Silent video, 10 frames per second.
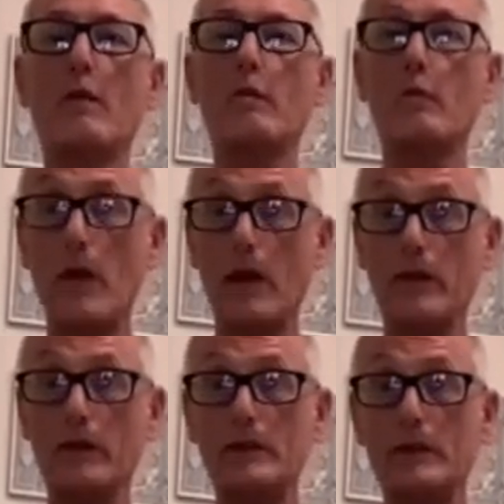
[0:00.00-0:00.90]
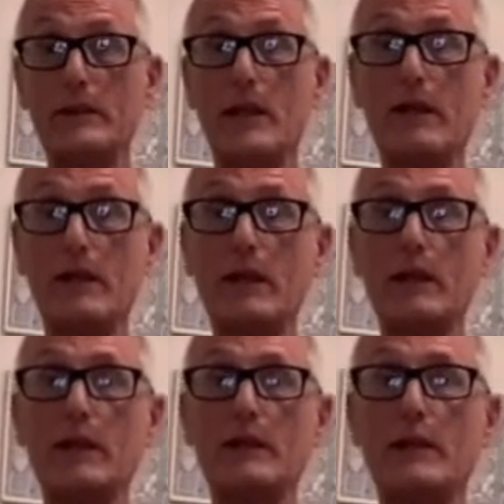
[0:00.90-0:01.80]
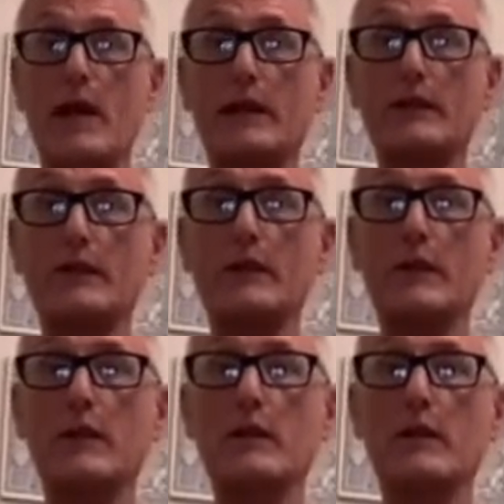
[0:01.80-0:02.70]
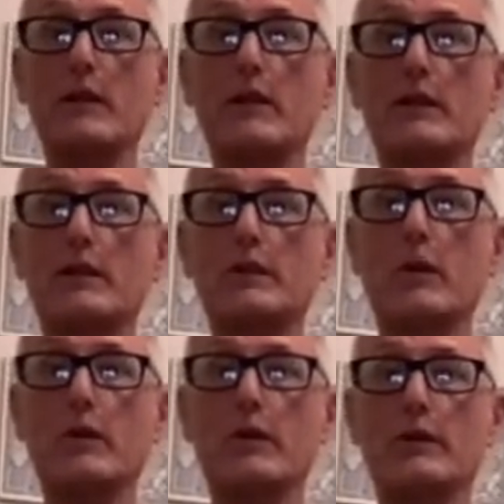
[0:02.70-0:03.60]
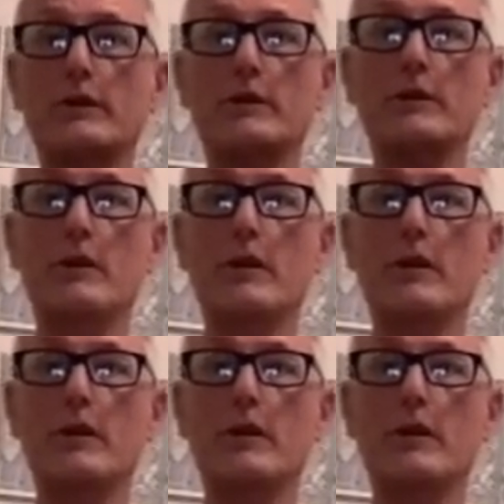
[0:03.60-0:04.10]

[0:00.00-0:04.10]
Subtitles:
Where is this area? It's actually the shoulders.